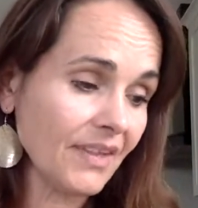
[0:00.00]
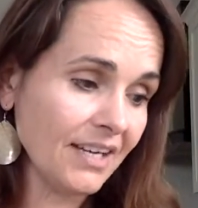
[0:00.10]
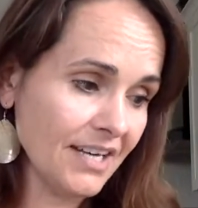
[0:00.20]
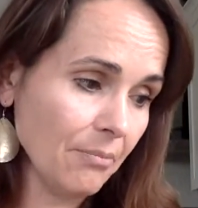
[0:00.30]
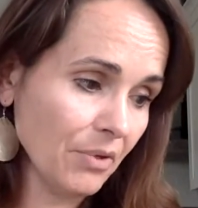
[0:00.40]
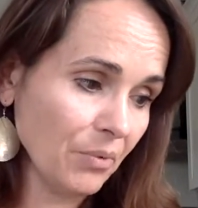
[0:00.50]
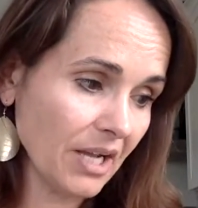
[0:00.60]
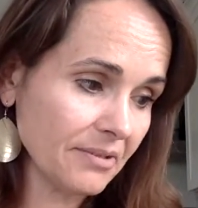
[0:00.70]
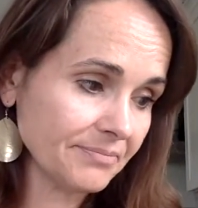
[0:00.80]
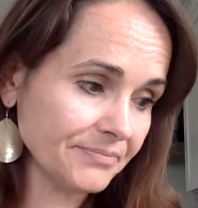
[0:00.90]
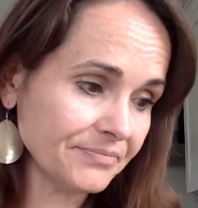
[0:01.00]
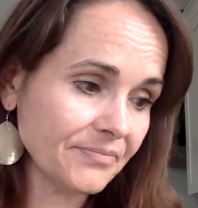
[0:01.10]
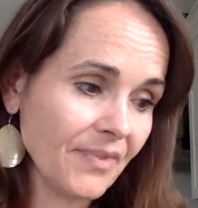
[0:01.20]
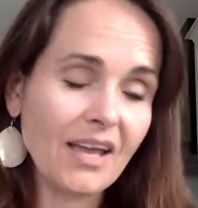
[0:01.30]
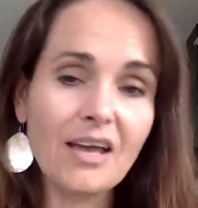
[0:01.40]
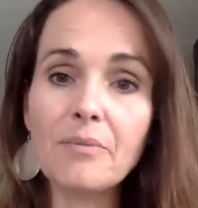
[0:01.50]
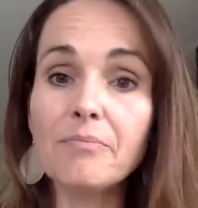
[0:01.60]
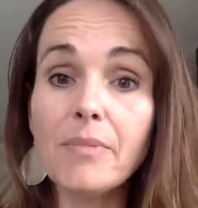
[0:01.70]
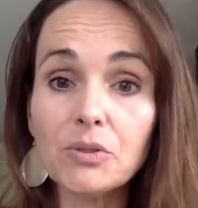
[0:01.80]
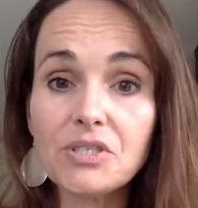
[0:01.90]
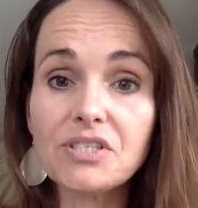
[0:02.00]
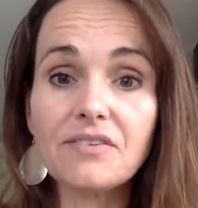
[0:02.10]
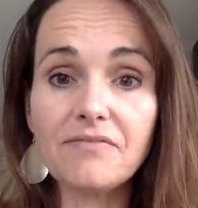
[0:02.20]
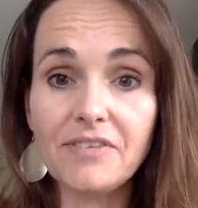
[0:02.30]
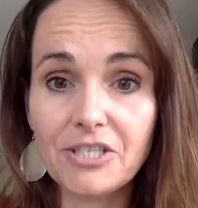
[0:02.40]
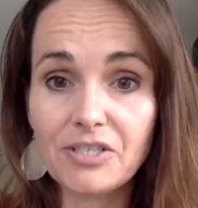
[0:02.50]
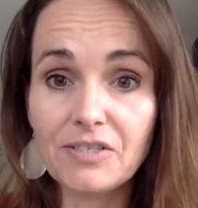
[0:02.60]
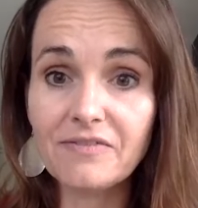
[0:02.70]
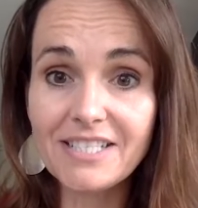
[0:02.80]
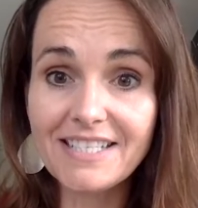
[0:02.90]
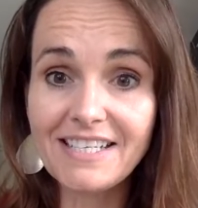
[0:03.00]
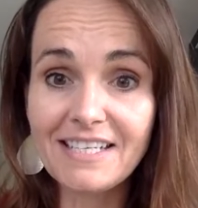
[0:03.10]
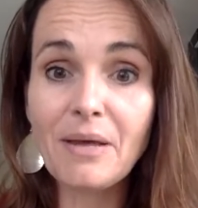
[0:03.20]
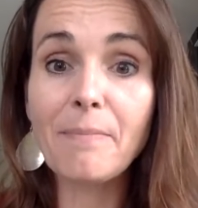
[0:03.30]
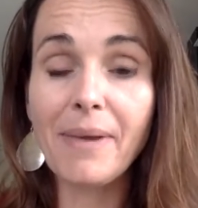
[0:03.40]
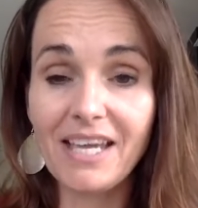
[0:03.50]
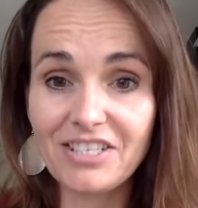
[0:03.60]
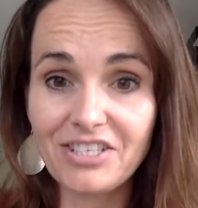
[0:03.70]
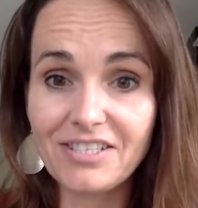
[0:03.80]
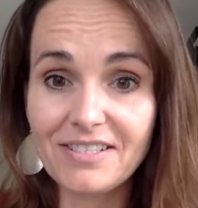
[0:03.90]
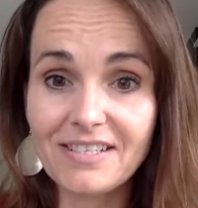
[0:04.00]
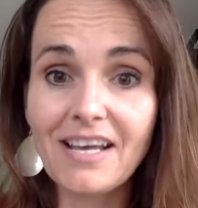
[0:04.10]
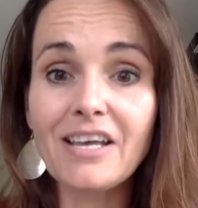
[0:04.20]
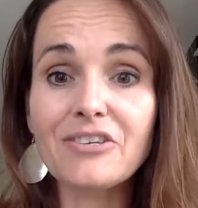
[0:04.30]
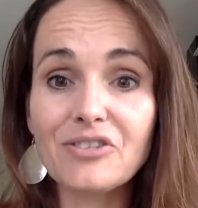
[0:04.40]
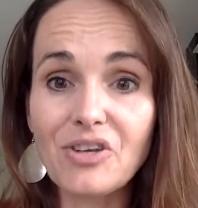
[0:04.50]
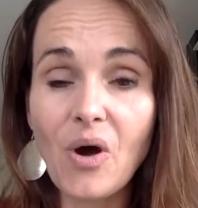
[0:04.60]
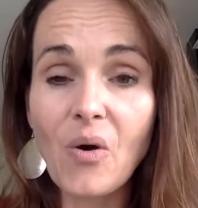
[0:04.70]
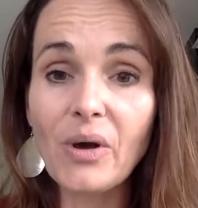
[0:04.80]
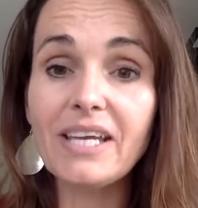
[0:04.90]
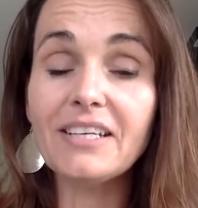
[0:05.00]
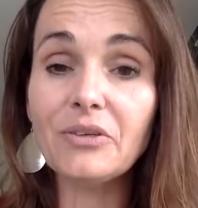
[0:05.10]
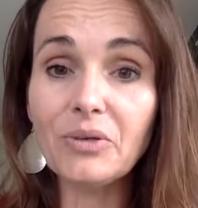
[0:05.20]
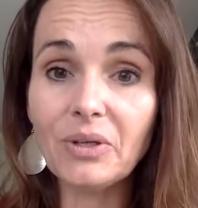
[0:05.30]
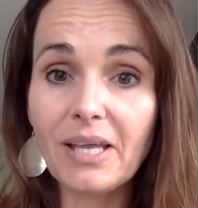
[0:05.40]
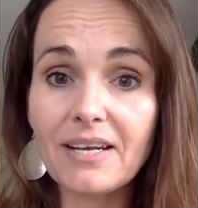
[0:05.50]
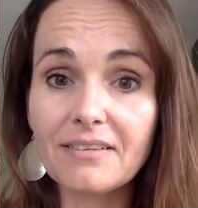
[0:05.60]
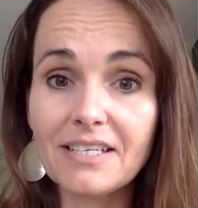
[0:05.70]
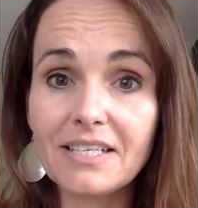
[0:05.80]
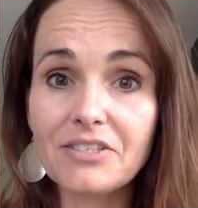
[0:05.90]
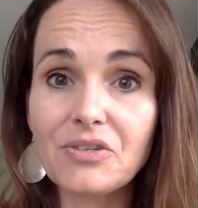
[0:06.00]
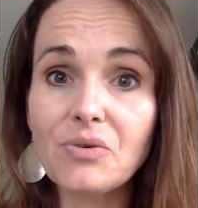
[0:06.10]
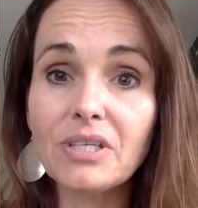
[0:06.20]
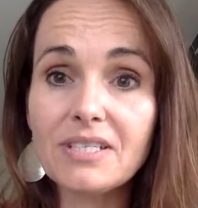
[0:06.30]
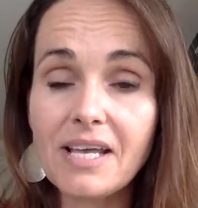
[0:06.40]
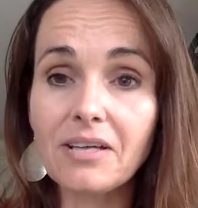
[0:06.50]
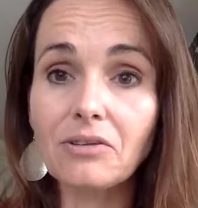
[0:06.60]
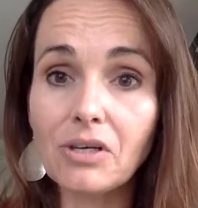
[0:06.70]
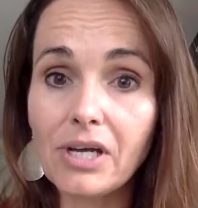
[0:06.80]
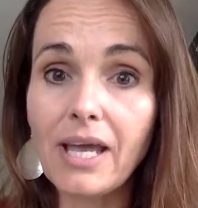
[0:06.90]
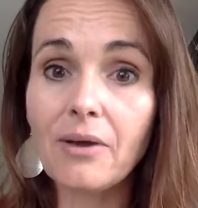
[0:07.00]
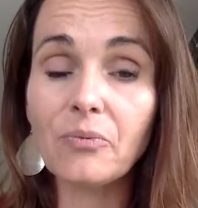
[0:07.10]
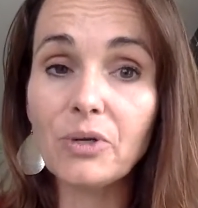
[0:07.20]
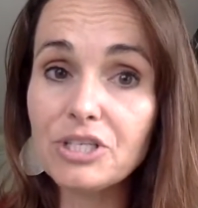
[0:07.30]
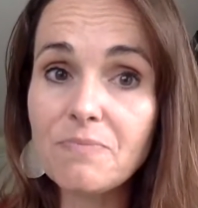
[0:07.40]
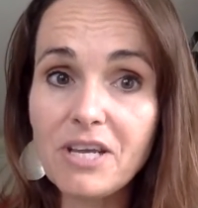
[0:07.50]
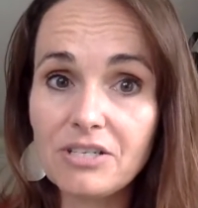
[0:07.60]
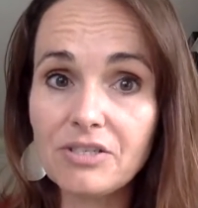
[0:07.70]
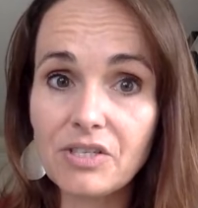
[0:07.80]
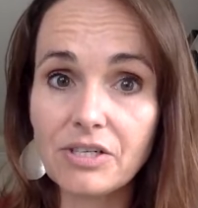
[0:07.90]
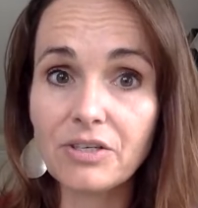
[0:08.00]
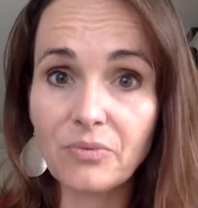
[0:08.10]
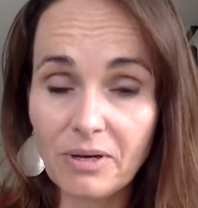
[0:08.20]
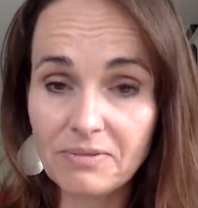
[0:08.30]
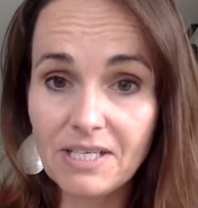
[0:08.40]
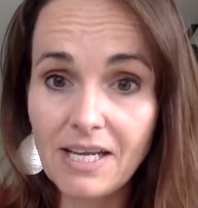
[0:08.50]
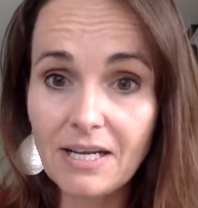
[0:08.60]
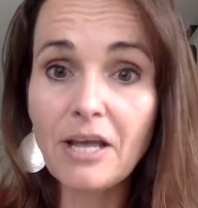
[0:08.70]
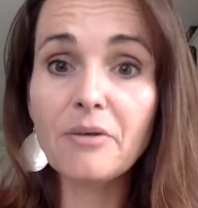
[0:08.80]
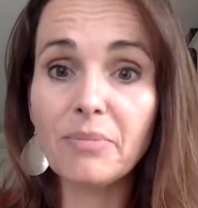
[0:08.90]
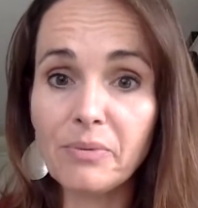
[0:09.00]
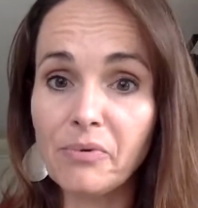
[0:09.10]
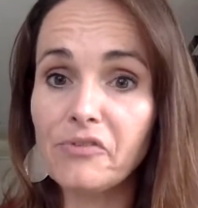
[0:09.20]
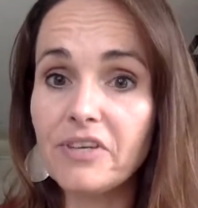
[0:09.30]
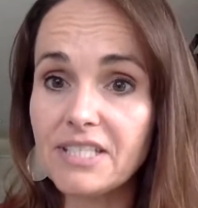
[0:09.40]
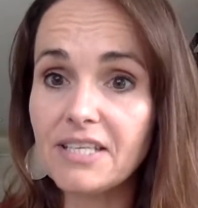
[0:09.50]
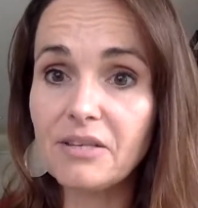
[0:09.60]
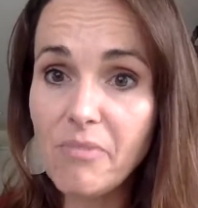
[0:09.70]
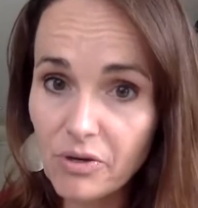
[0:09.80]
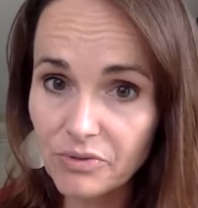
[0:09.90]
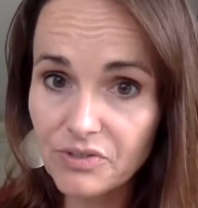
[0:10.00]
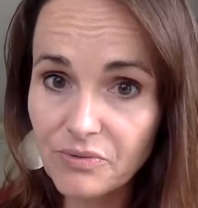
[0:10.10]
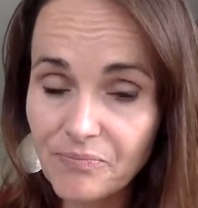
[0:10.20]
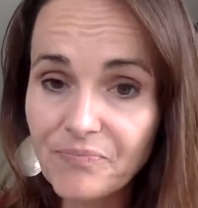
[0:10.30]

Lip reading: Number 1, most visited pages. So in Google Analytics, you can take a look at which pages on your website people visit the most.